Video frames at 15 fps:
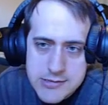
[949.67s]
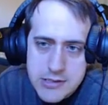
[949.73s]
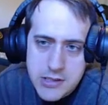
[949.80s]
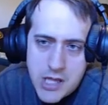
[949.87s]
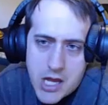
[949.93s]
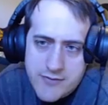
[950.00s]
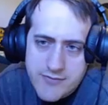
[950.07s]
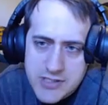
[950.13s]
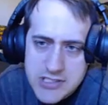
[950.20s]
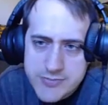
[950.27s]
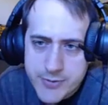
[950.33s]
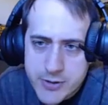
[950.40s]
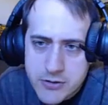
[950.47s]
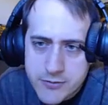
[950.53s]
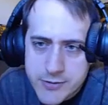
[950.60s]
that's a lot of
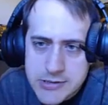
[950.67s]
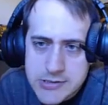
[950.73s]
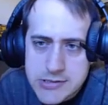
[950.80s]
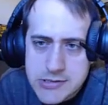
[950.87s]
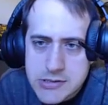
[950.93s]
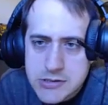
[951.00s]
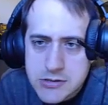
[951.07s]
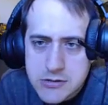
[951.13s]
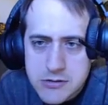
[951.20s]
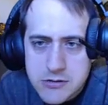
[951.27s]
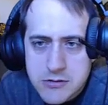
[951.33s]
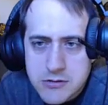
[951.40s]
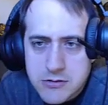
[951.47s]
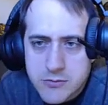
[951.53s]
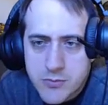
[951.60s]
experiments,
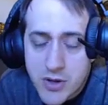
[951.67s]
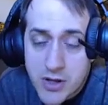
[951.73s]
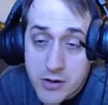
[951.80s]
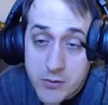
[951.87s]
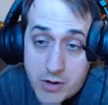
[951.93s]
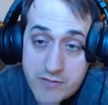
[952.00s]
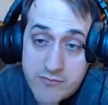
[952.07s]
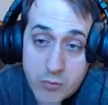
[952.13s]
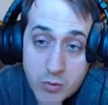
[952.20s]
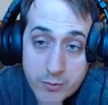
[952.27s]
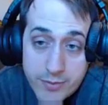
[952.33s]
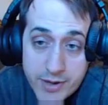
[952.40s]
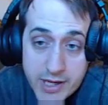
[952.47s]
but I would have more